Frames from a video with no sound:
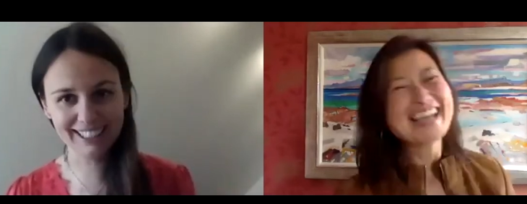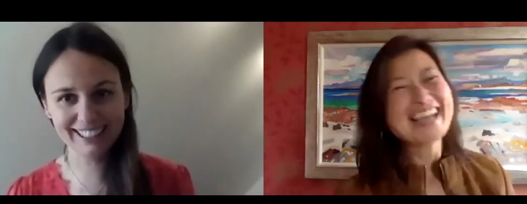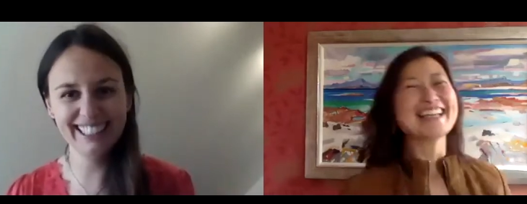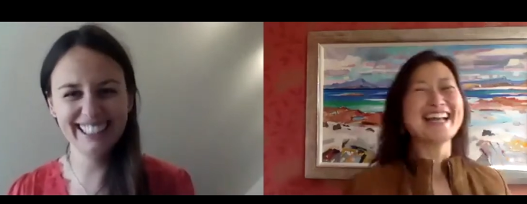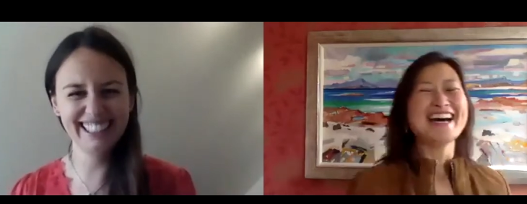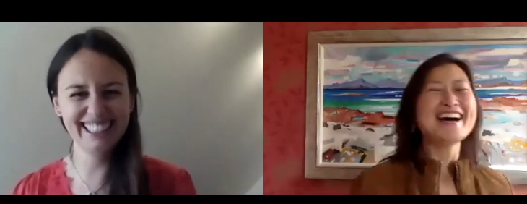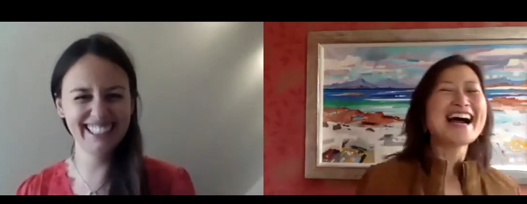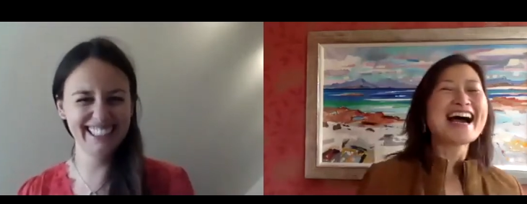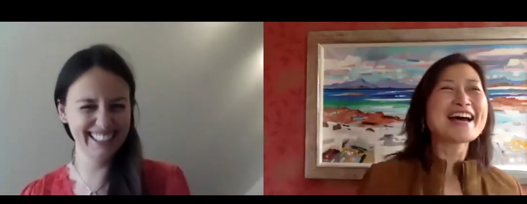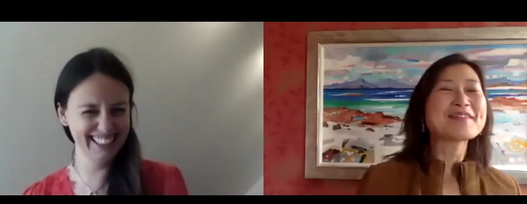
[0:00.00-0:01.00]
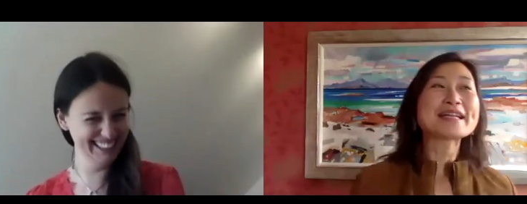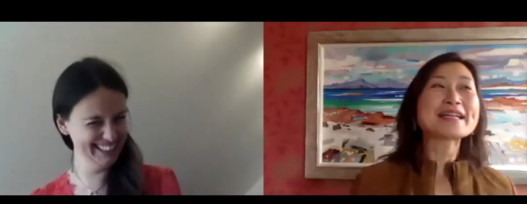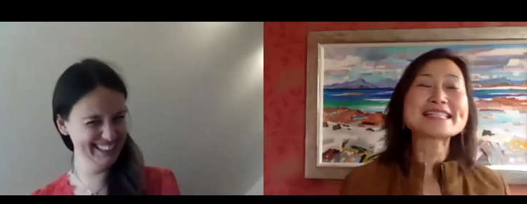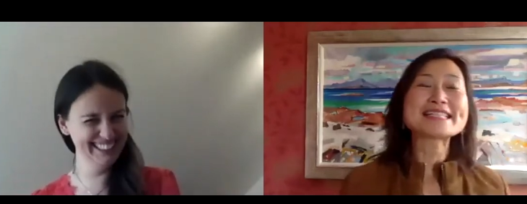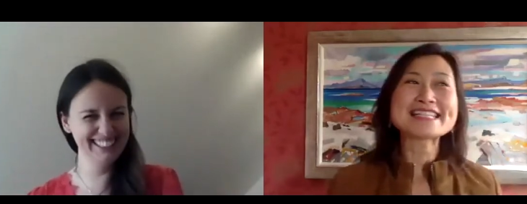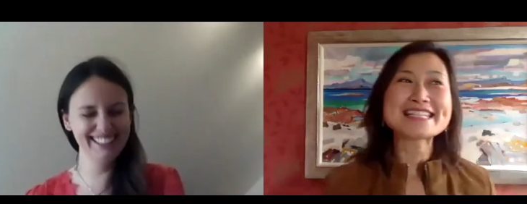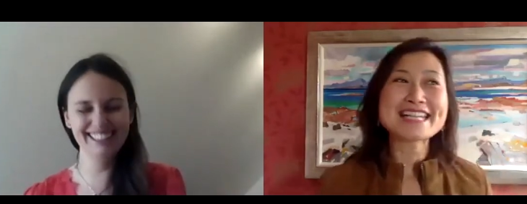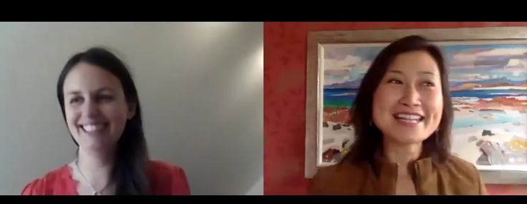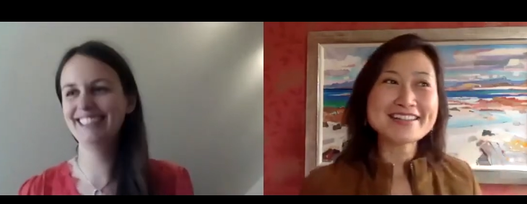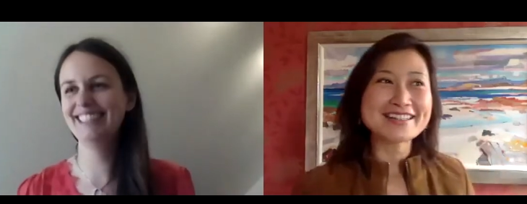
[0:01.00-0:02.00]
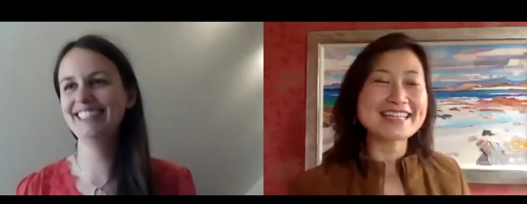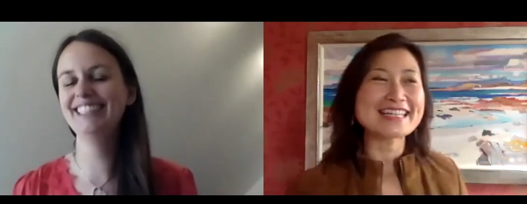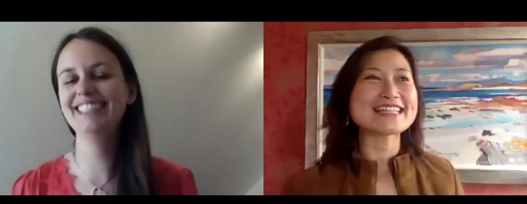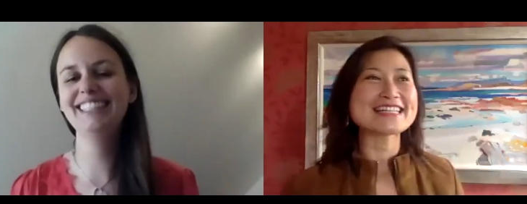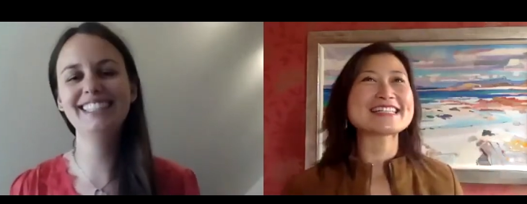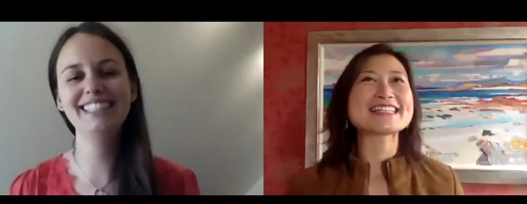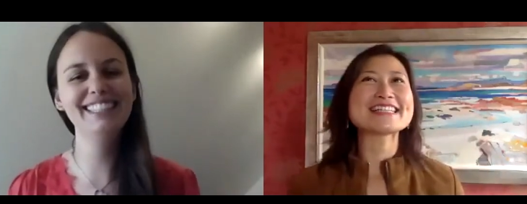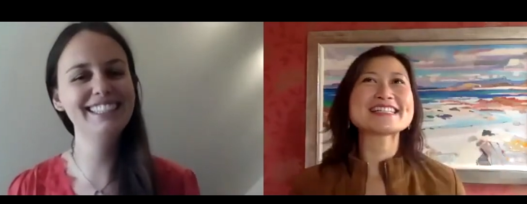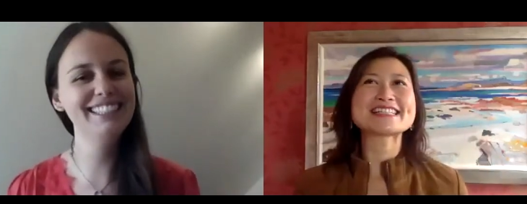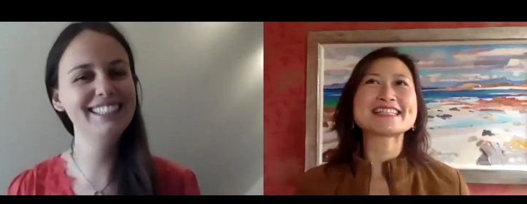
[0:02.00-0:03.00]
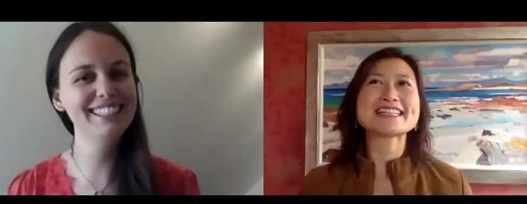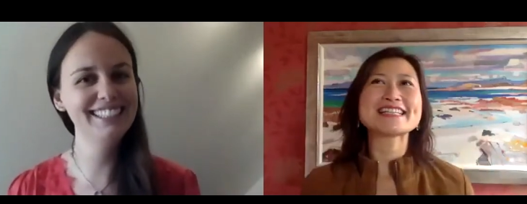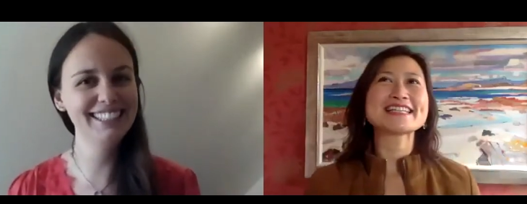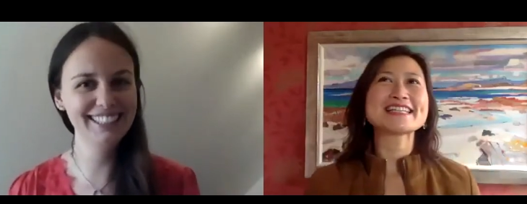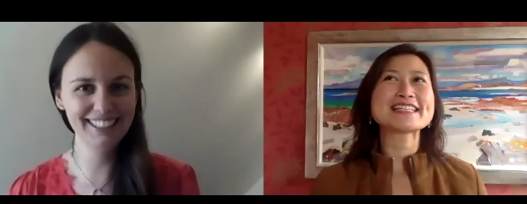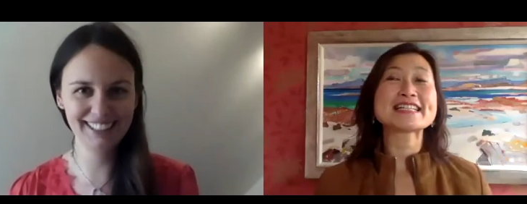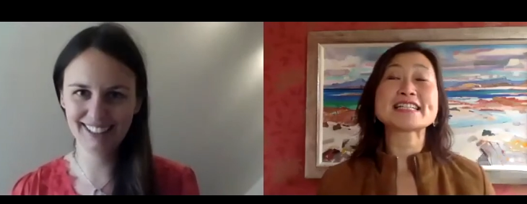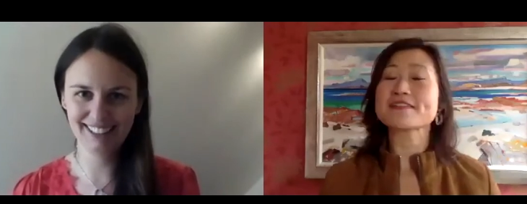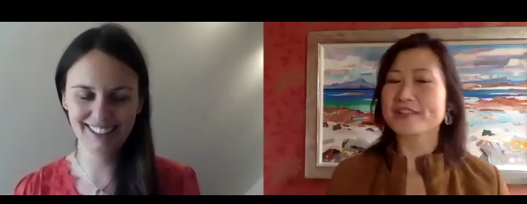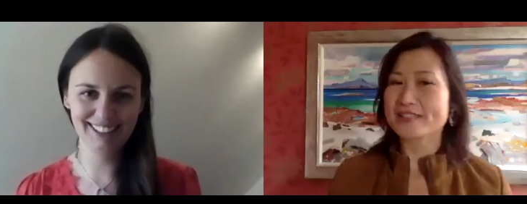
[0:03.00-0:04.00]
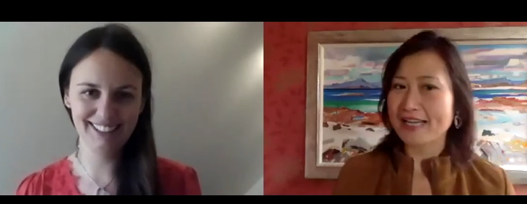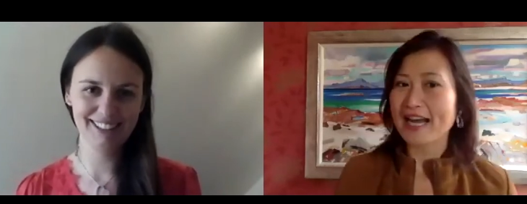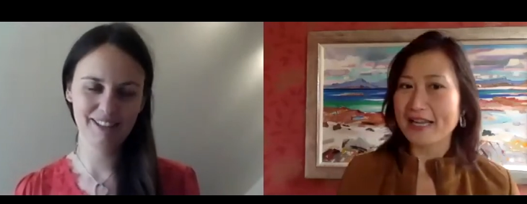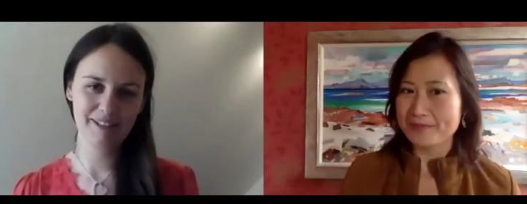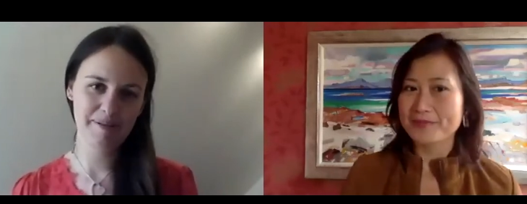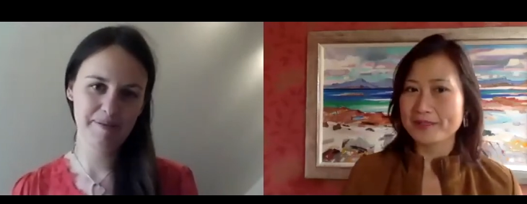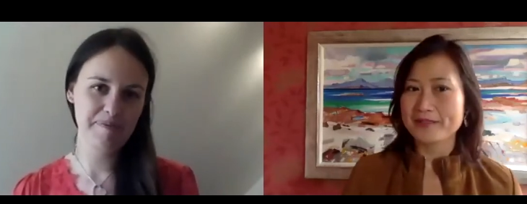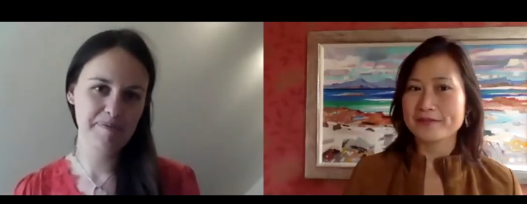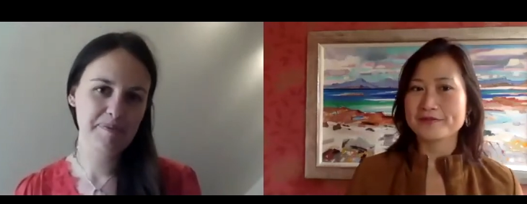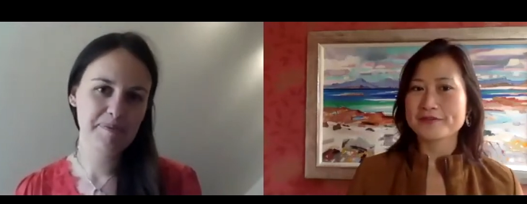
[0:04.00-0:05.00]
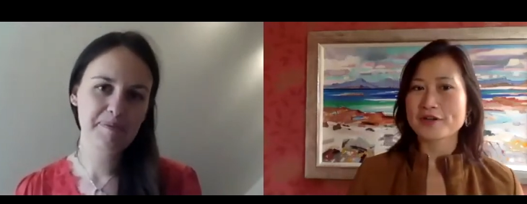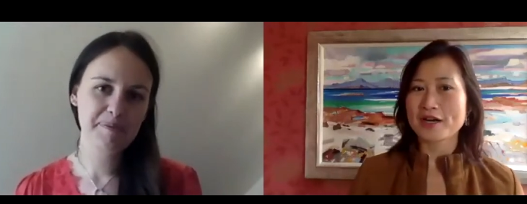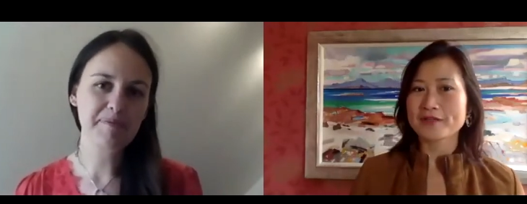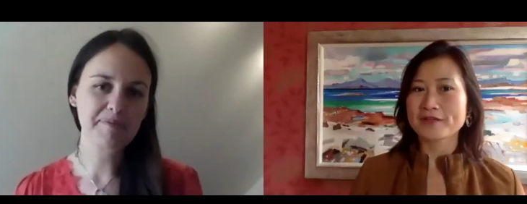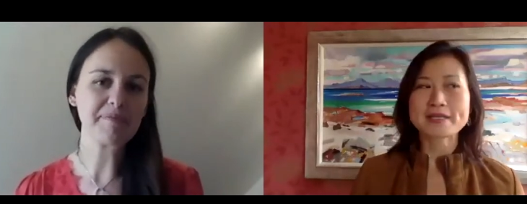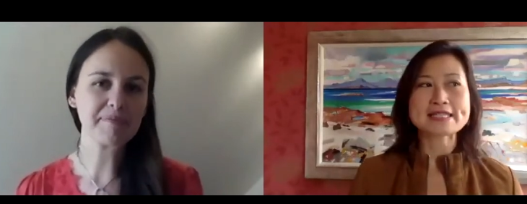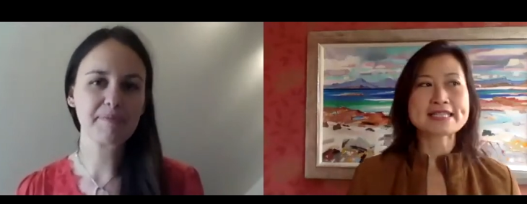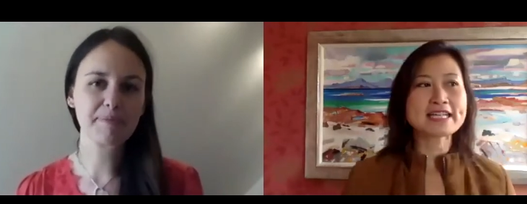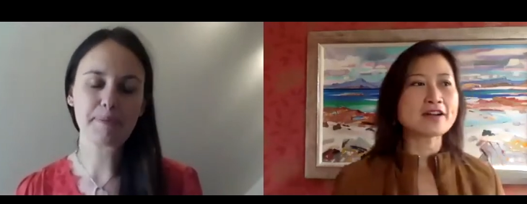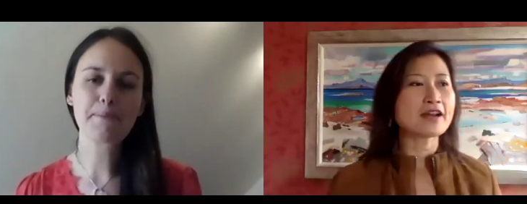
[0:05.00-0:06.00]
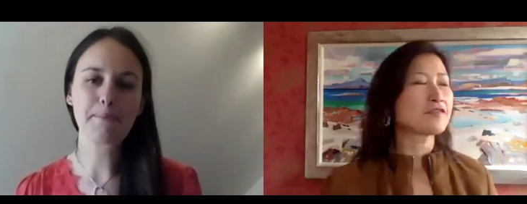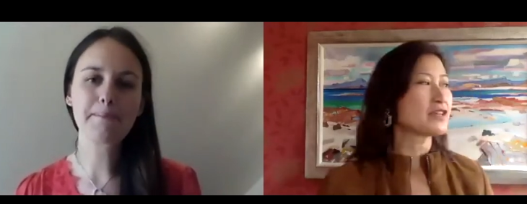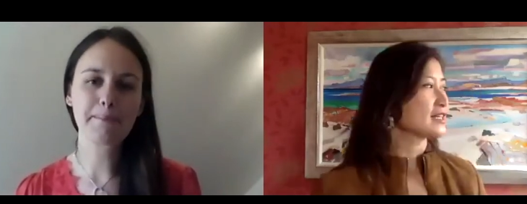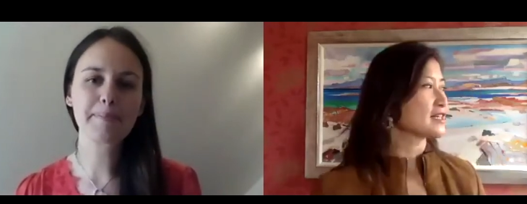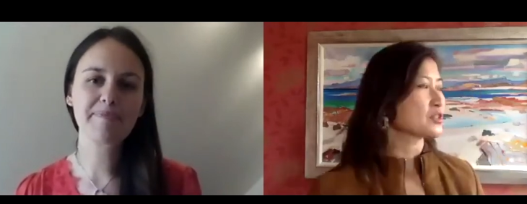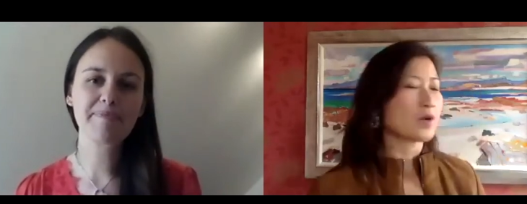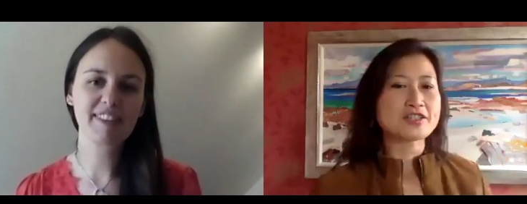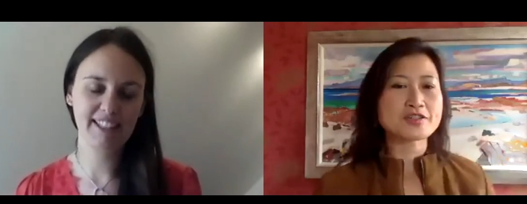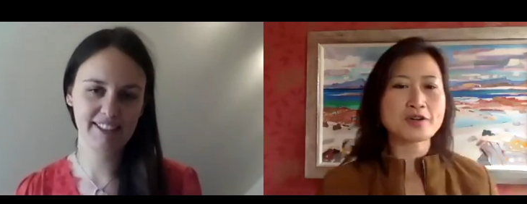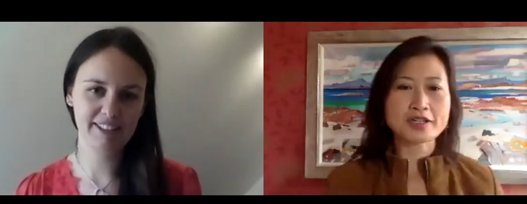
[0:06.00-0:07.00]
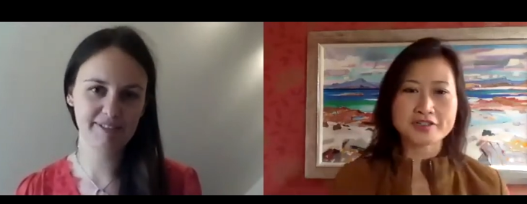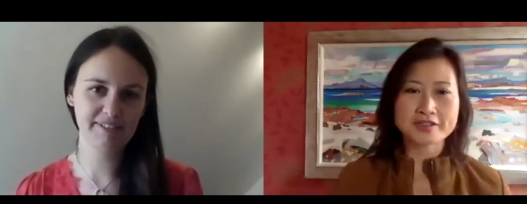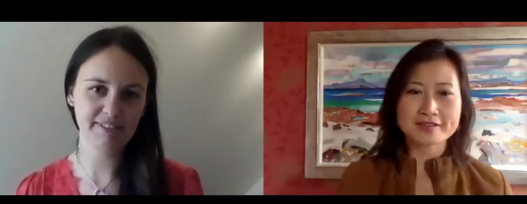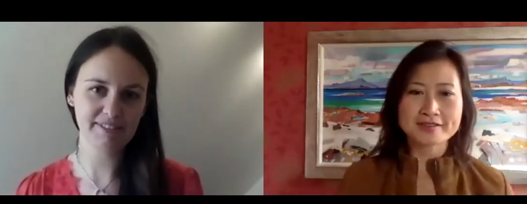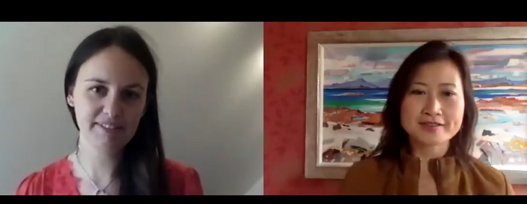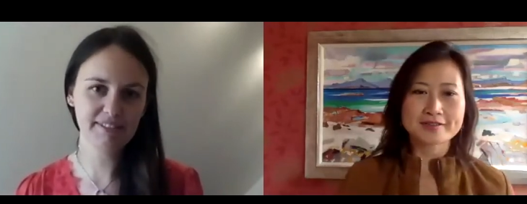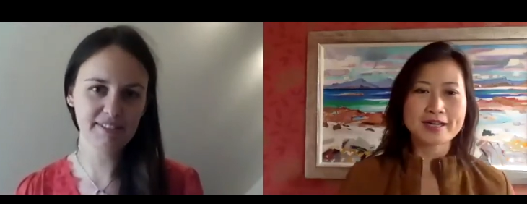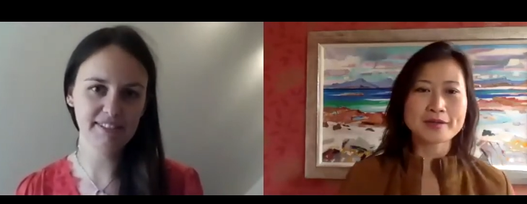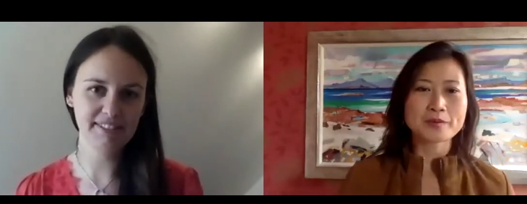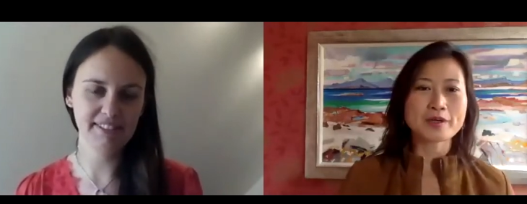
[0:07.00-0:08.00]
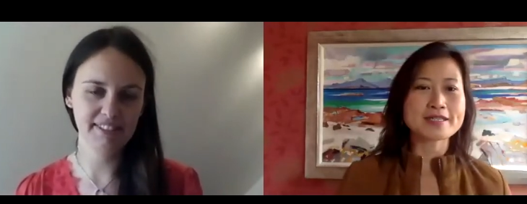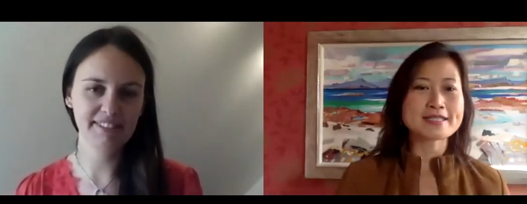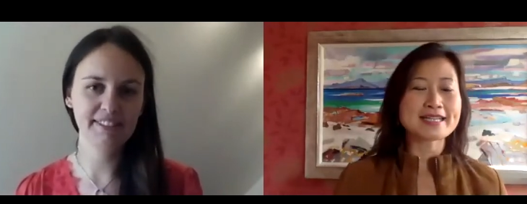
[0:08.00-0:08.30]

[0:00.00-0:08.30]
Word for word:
Speaker 1: you know and but it's it's the other thing is is the it's a different type of driving because here everything is quite structured right? Whereas in